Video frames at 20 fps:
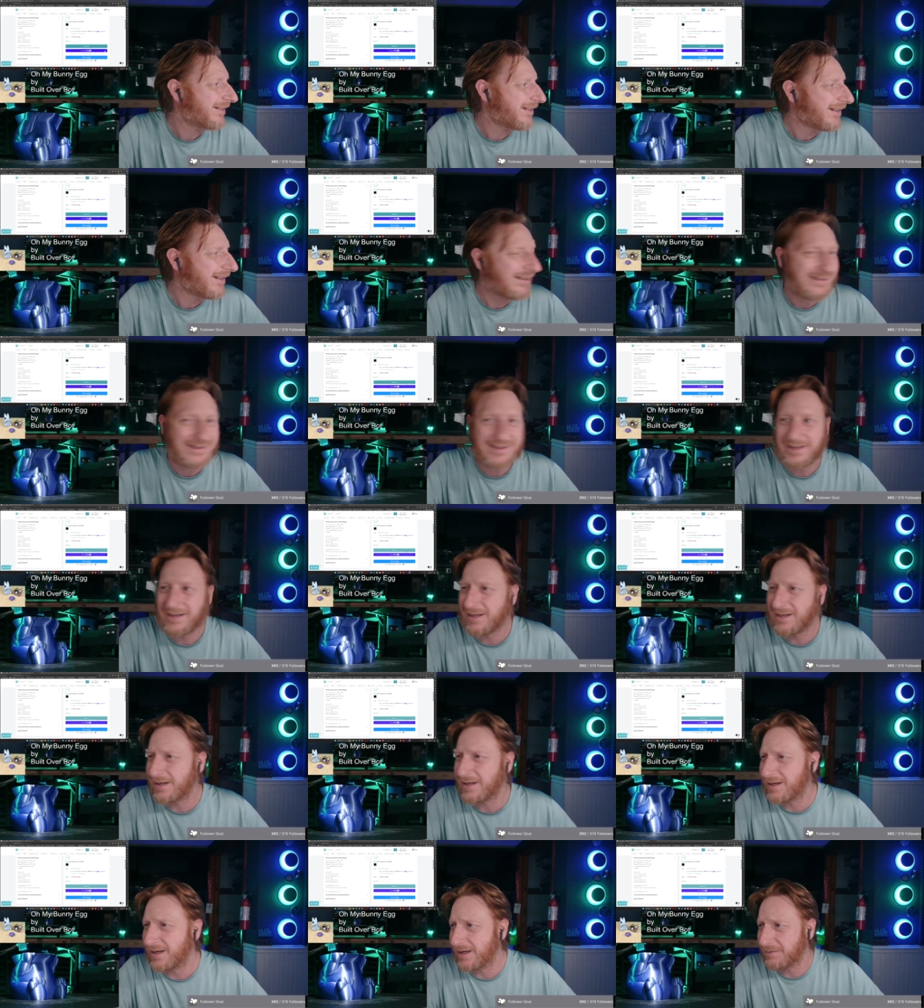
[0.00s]

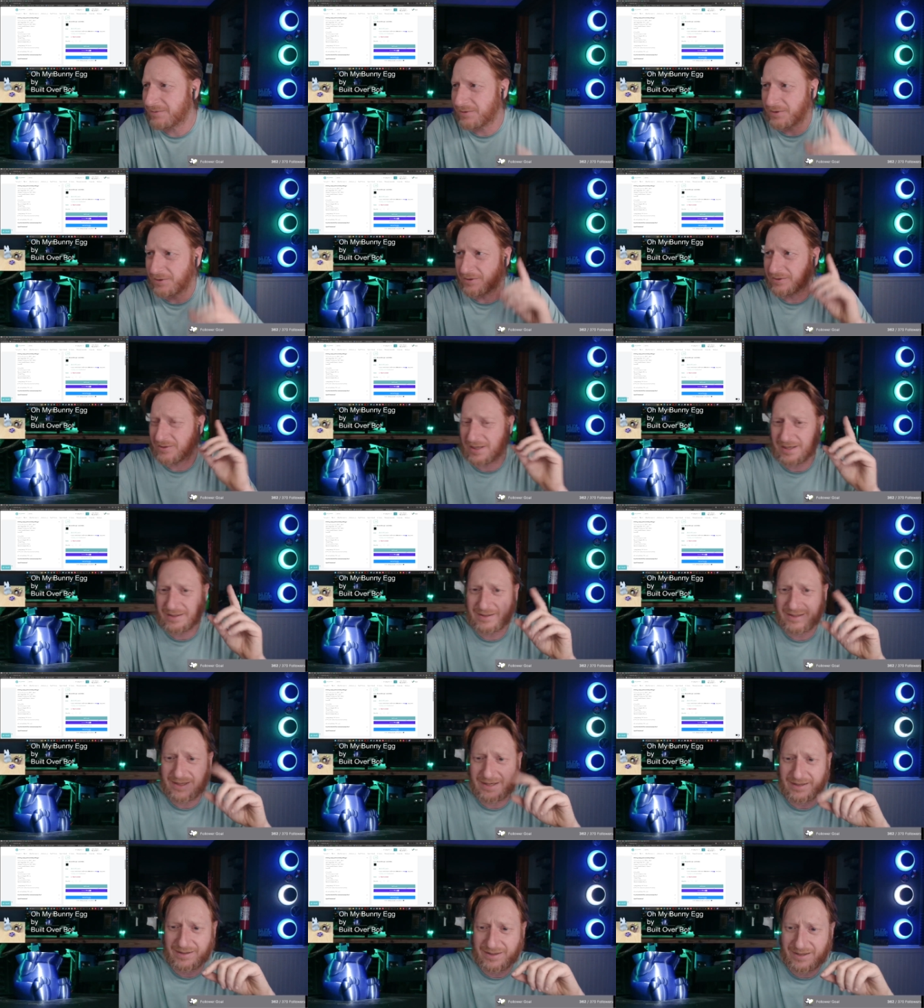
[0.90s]
Yeah, I've always had
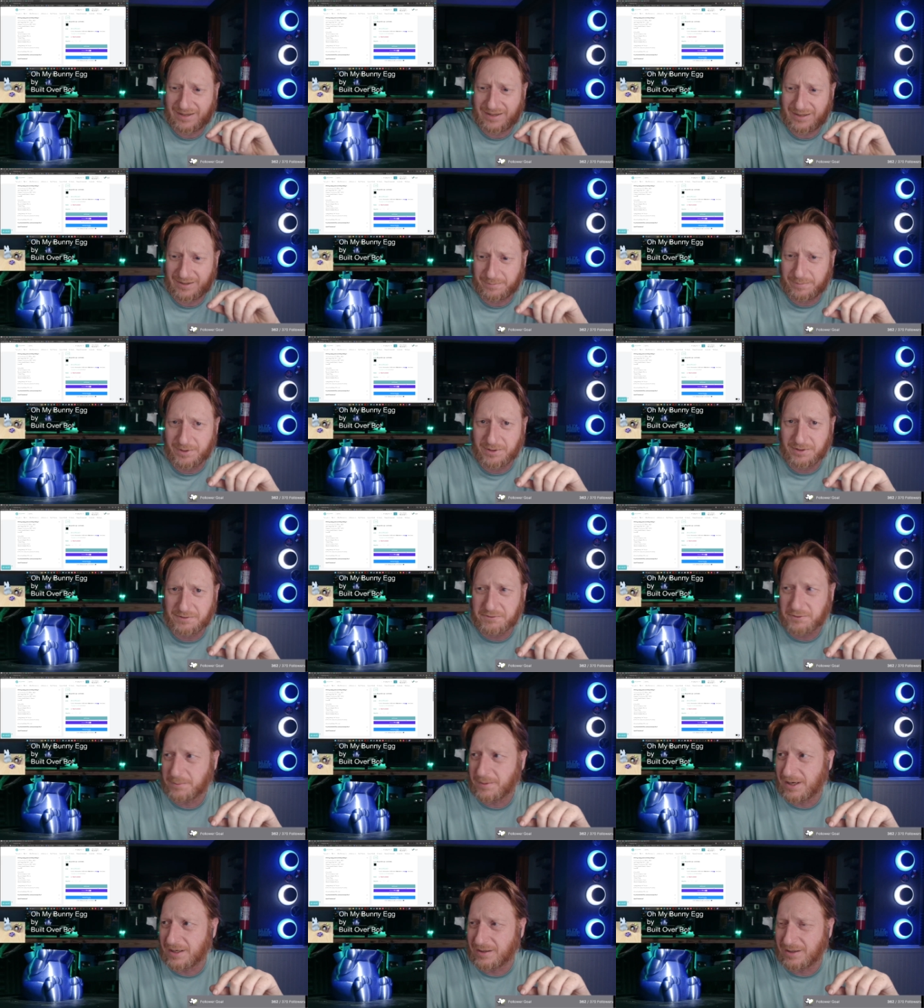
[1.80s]
that. Builder
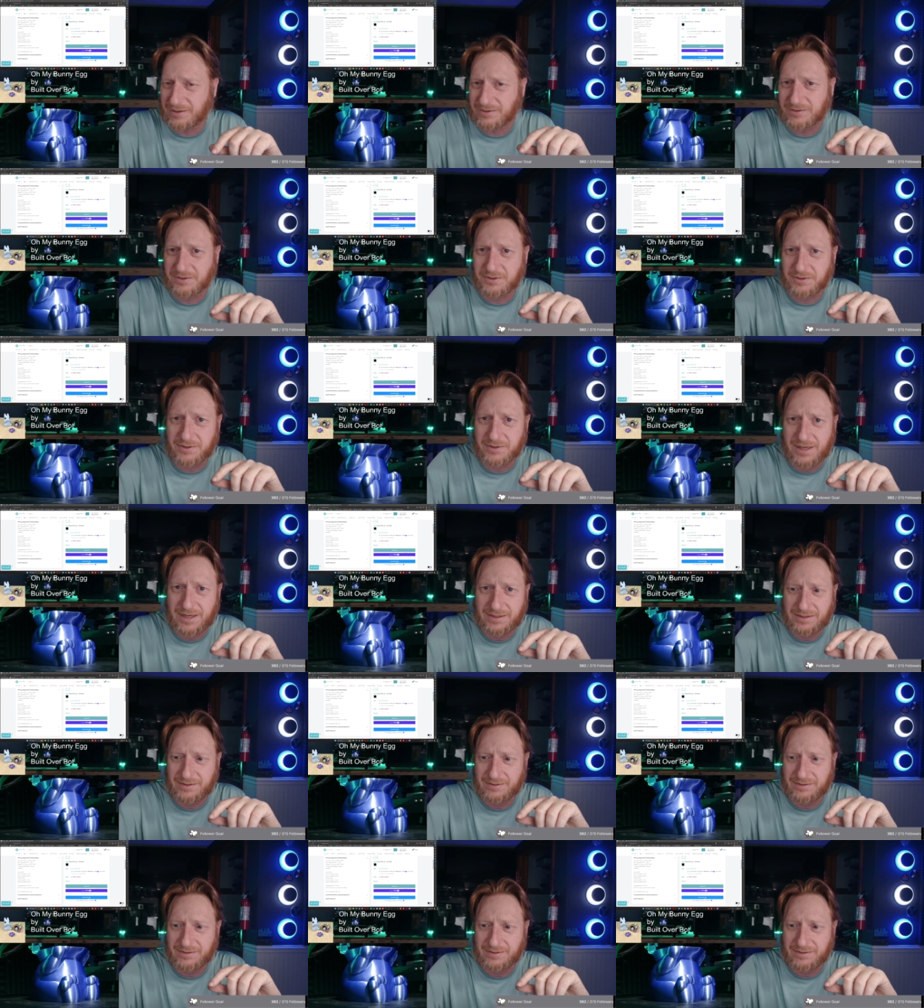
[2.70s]
Verbot likes to do that.